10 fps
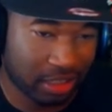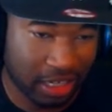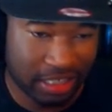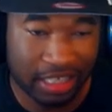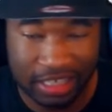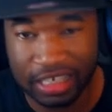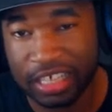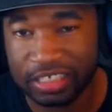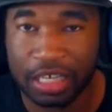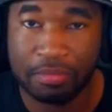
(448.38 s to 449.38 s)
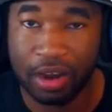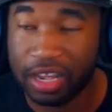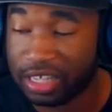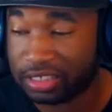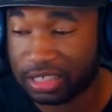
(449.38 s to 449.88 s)
this intense D, bro,
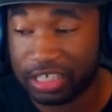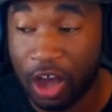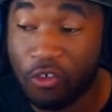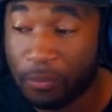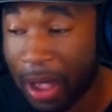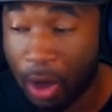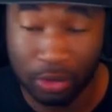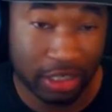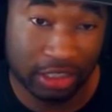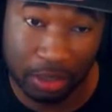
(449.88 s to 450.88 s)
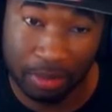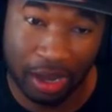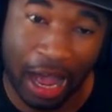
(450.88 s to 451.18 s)
is, is overpowered this year, bro.